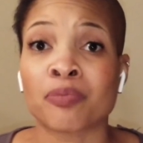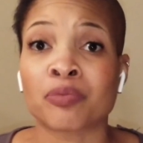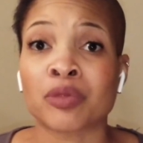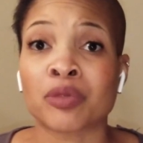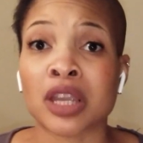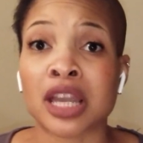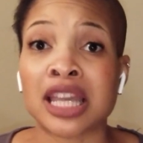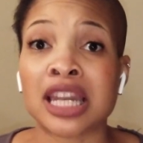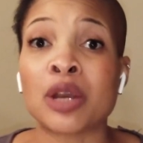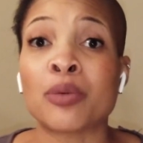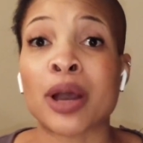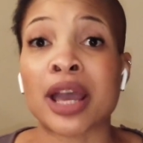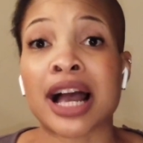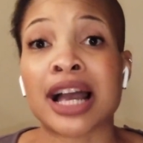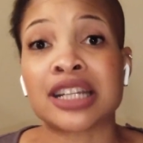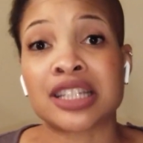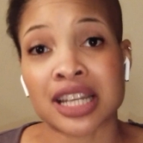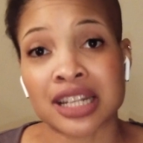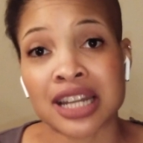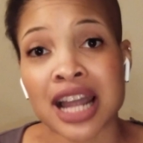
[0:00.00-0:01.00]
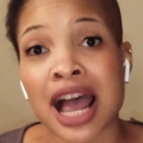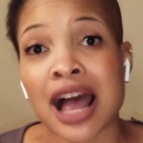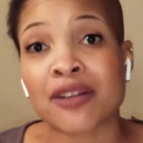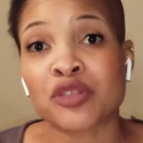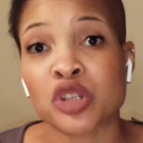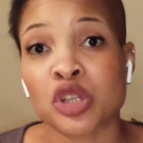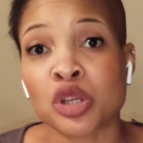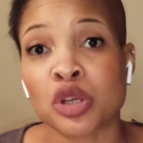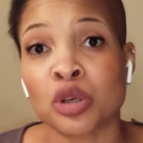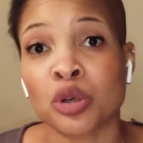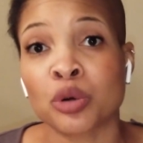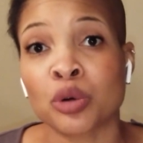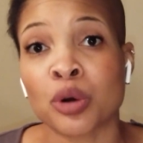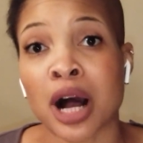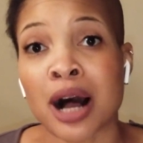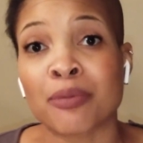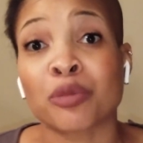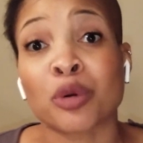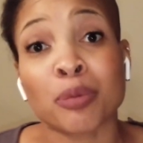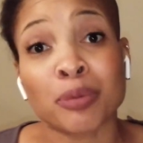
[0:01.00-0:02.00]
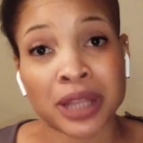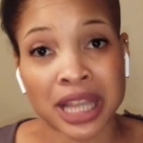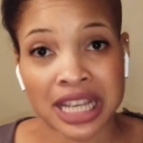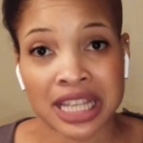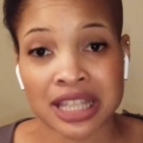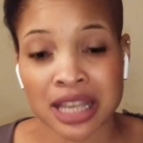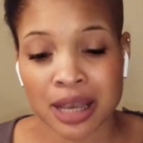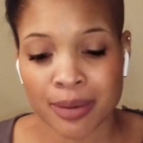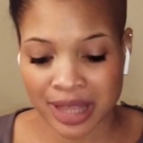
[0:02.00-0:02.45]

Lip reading: Anyway, I did have to replace them,